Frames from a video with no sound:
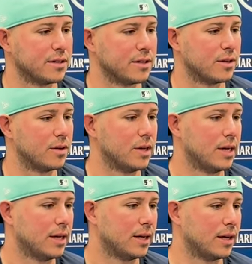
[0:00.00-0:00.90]
So
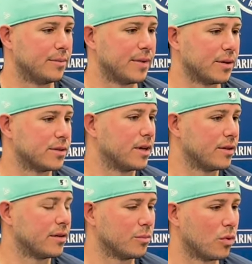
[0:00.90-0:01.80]
that was
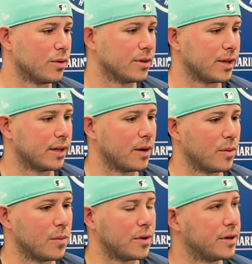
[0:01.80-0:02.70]
another important thing that
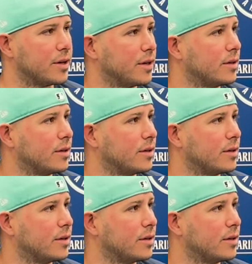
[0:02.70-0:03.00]
we wanted